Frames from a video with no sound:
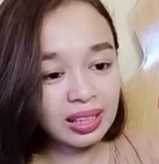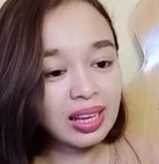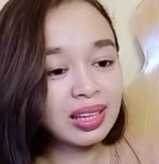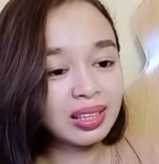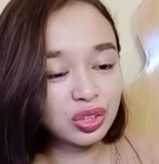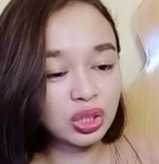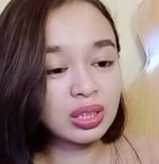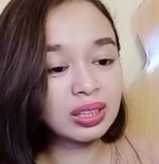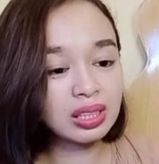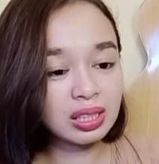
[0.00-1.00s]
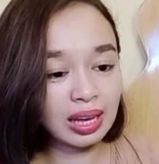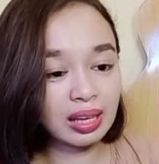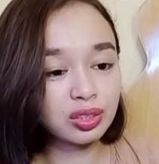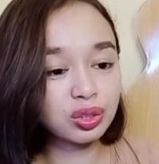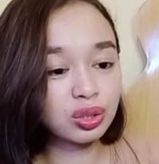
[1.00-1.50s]
in a cheer
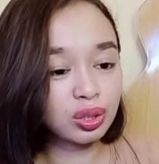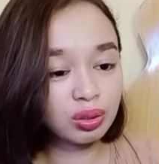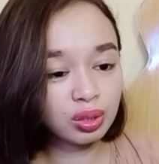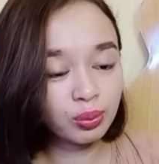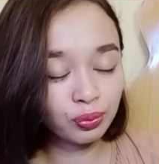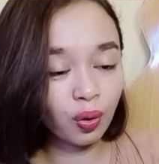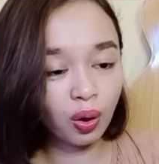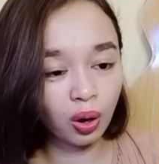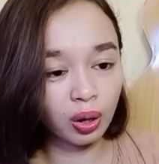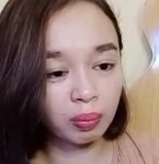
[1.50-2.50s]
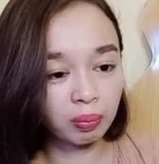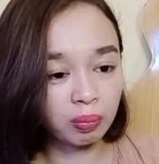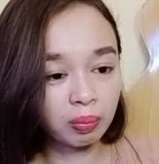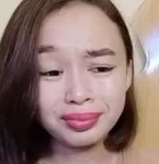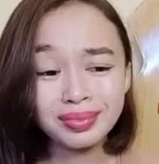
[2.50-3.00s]
dance uniform.